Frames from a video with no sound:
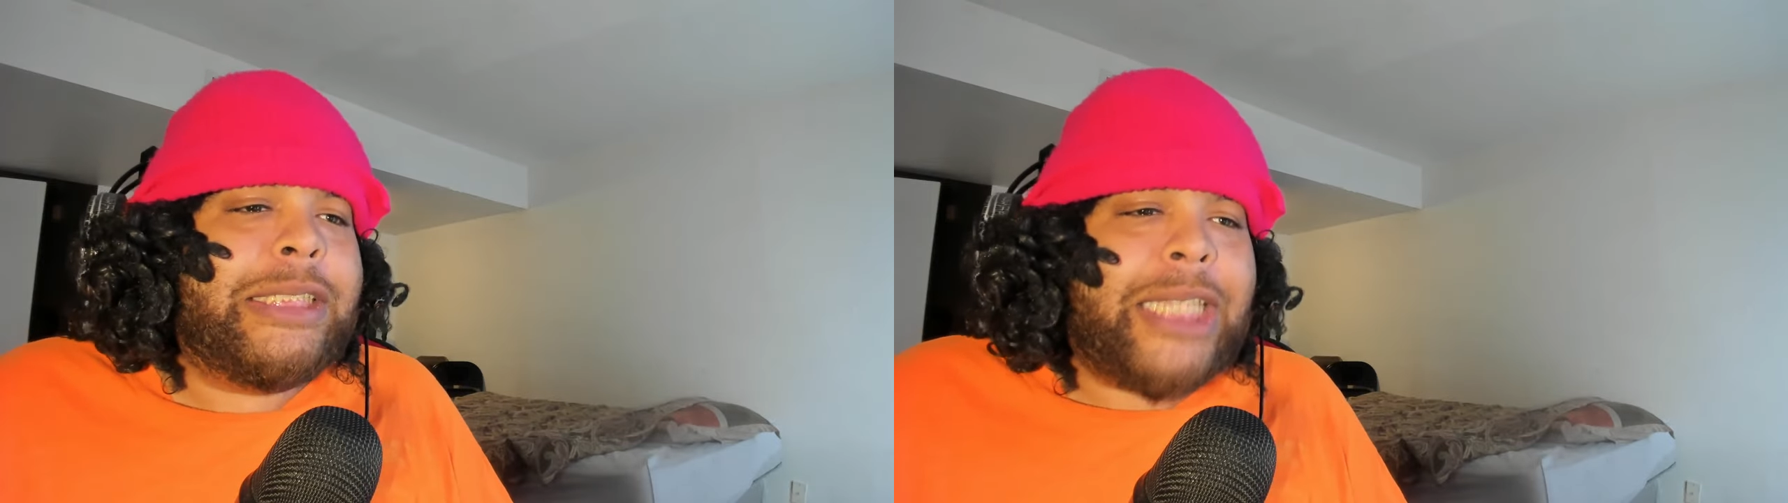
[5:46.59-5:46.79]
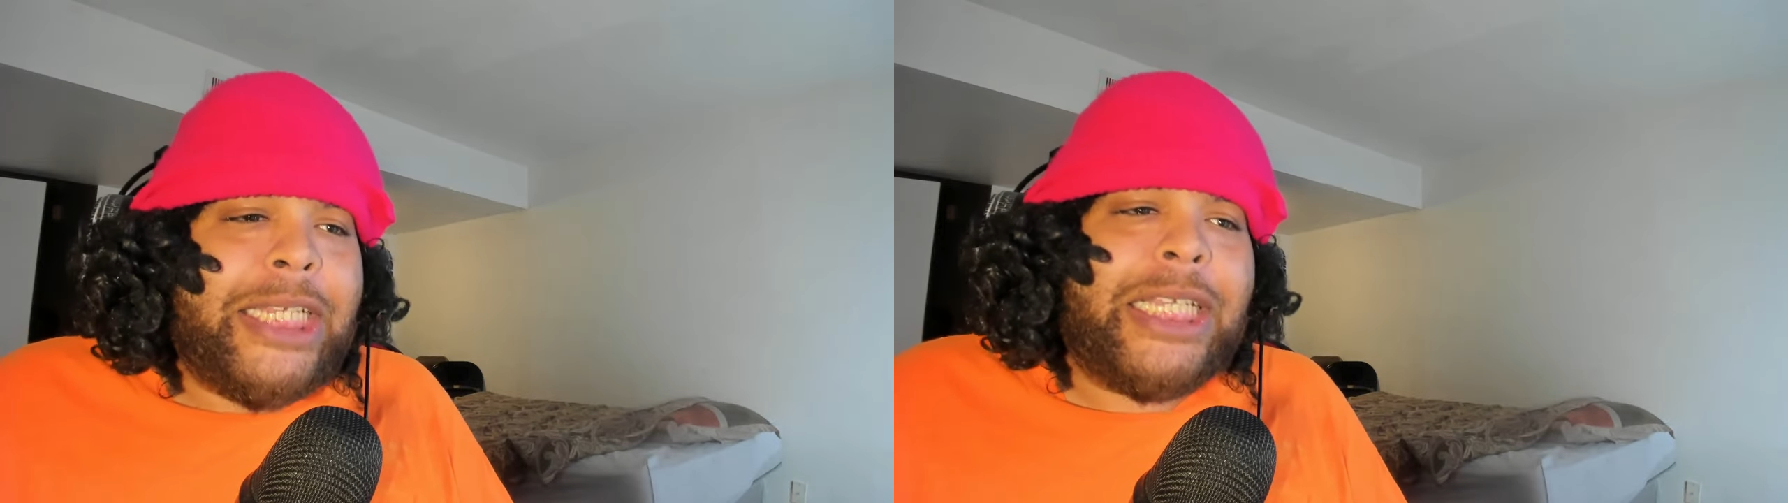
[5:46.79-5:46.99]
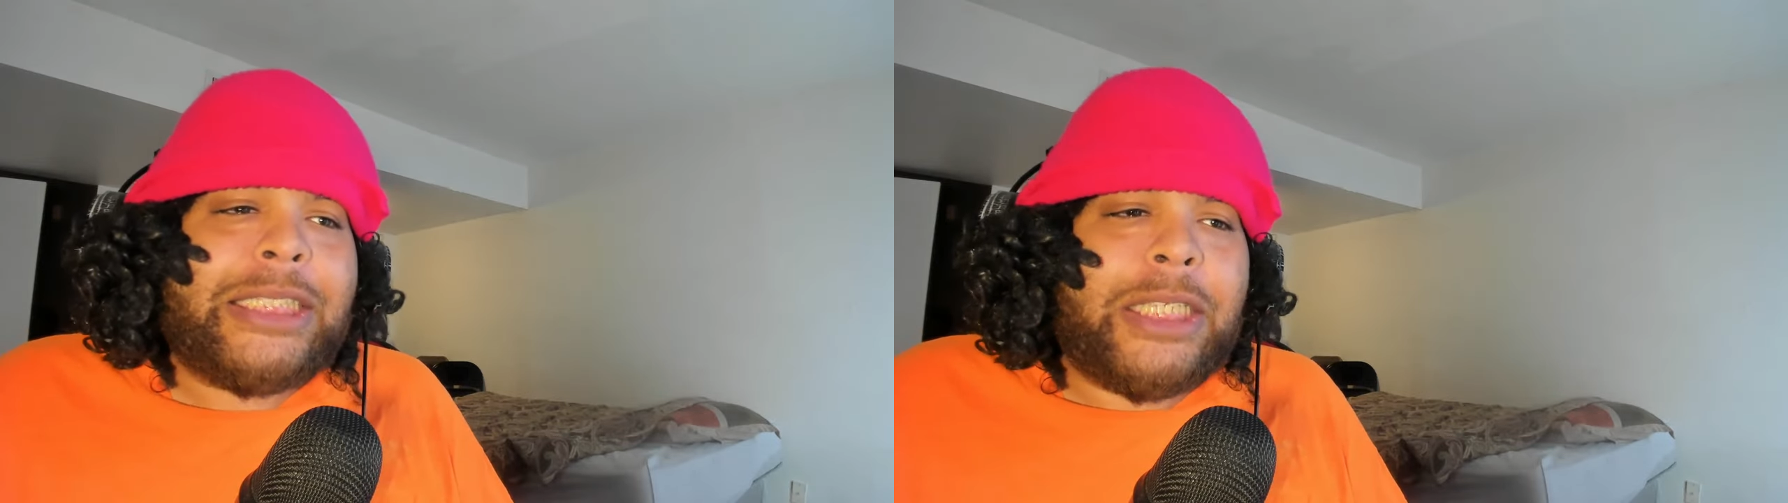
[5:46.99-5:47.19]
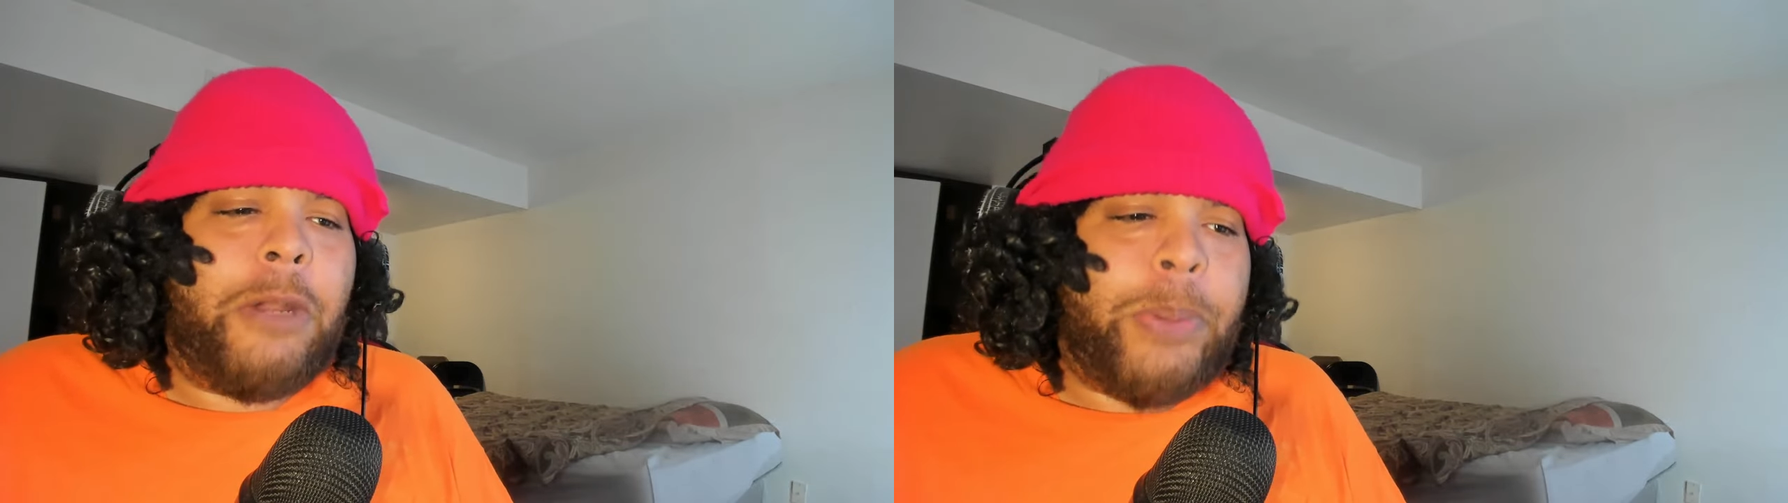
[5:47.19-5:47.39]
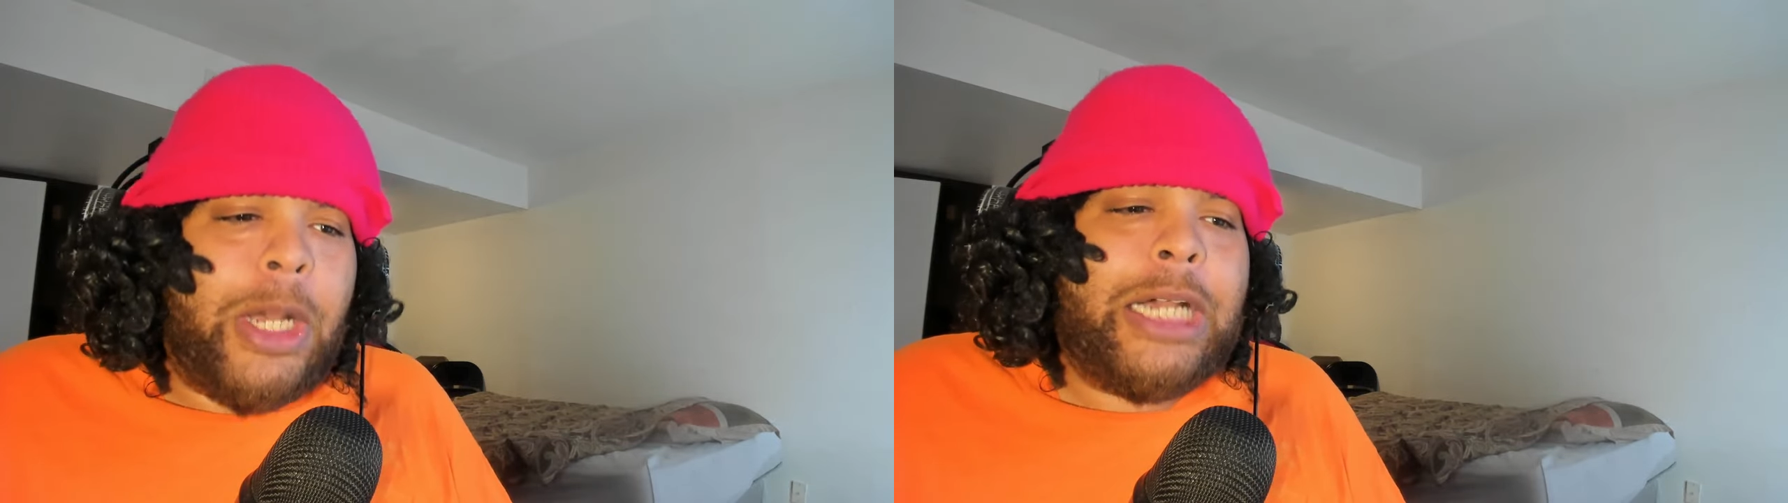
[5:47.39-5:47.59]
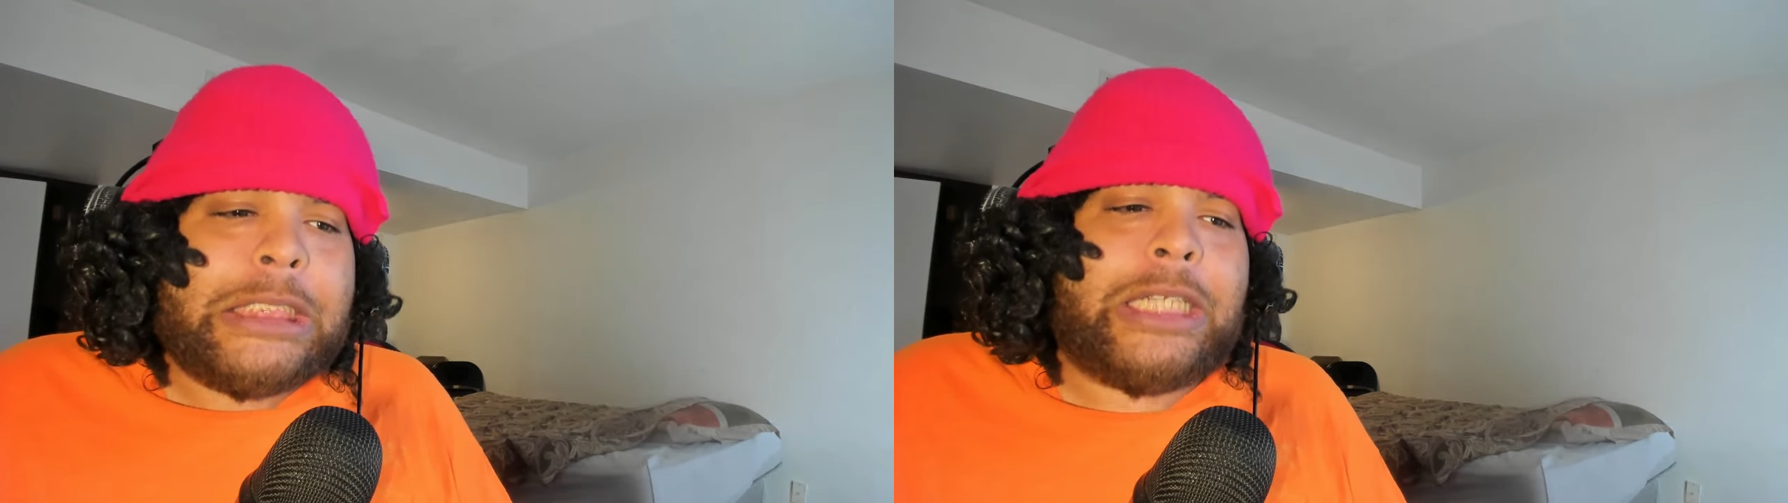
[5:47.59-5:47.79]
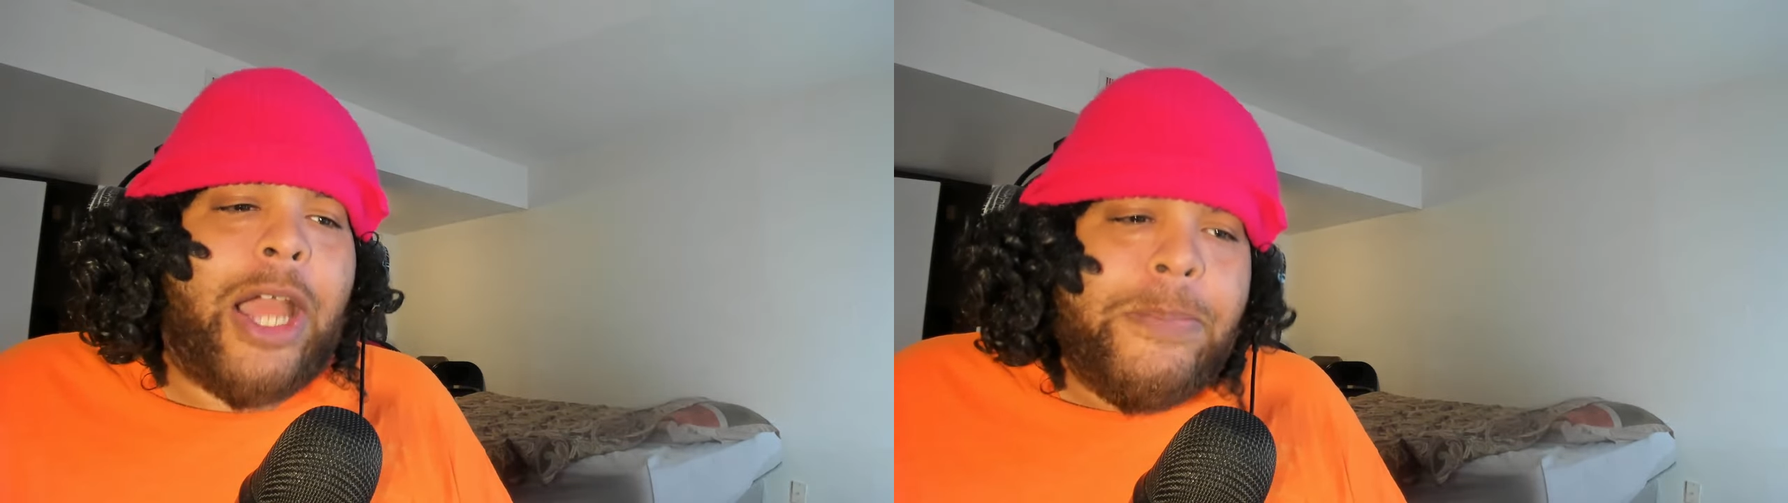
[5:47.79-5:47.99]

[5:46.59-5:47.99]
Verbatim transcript: Take that to the pawn shop.